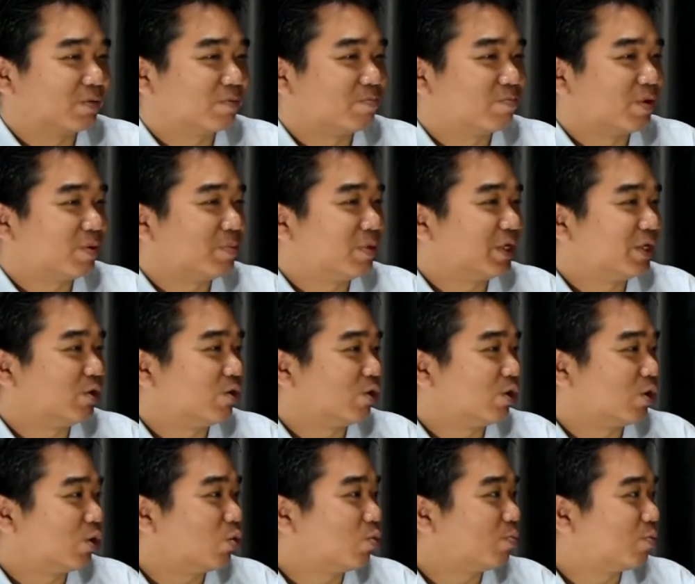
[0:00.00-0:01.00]
maybe your
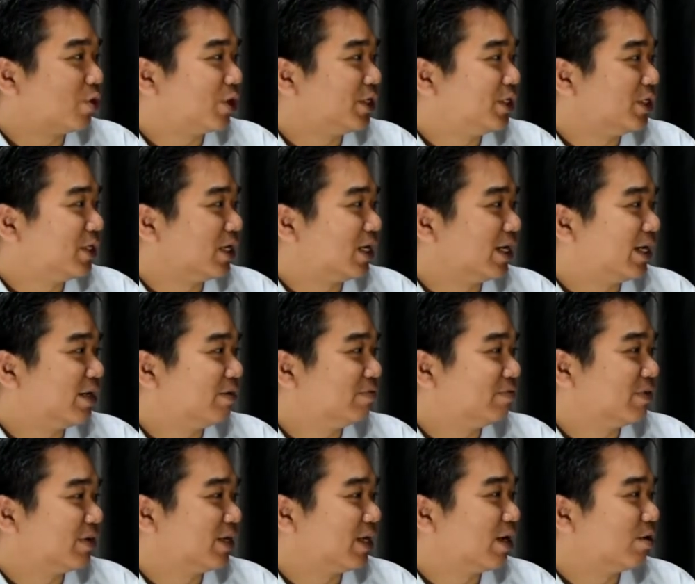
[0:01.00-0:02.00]
low point in life
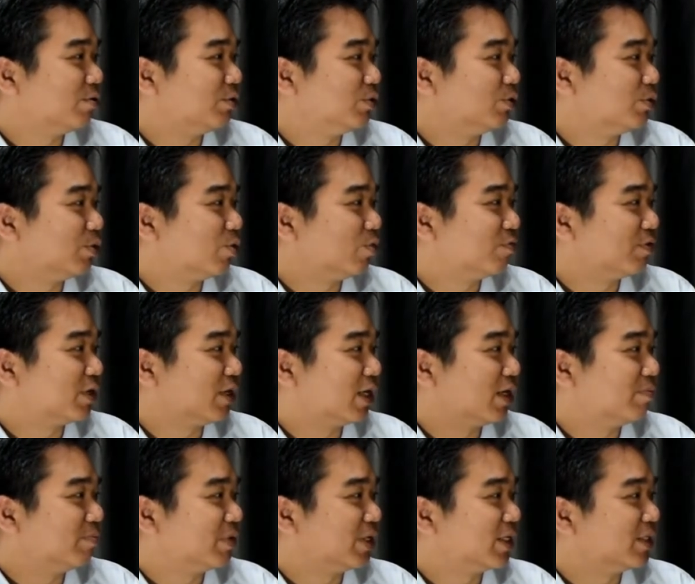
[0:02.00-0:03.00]
and how you
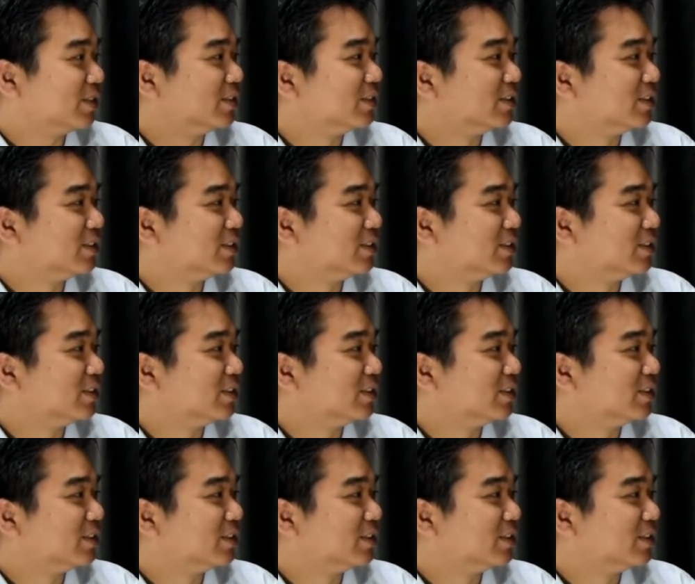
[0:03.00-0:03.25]
overcome that.